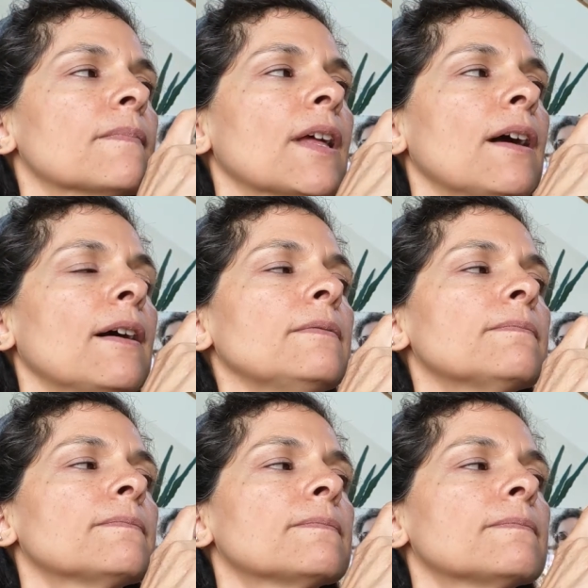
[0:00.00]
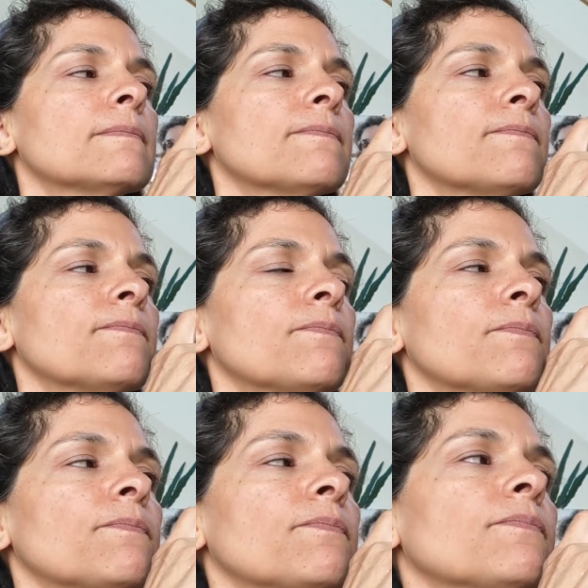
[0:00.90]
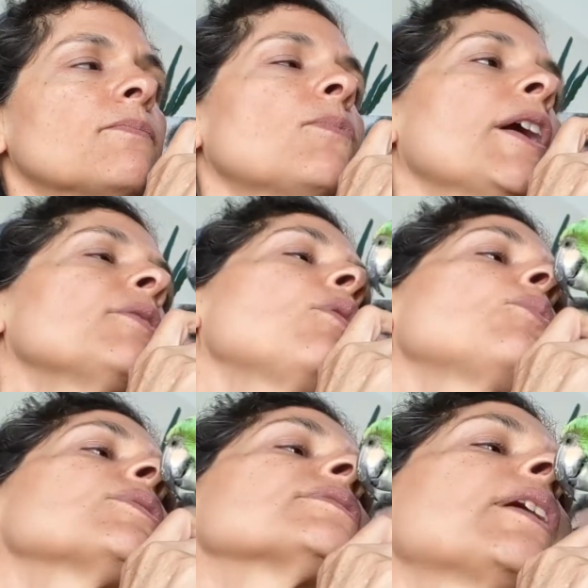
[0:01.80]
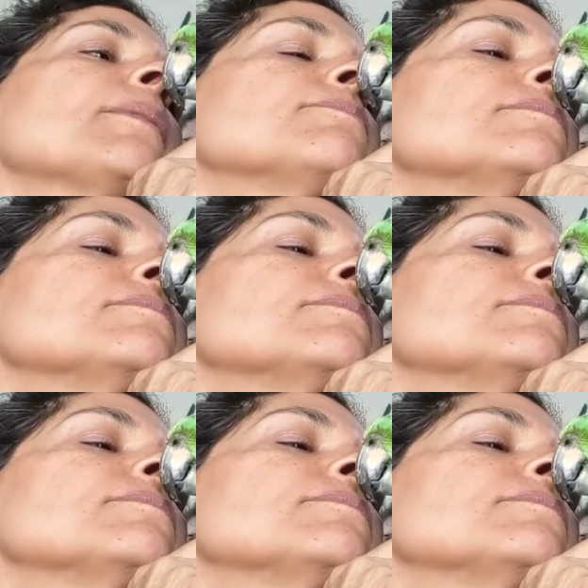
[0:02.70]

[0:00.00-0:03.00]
Huh? Why are you all worked up?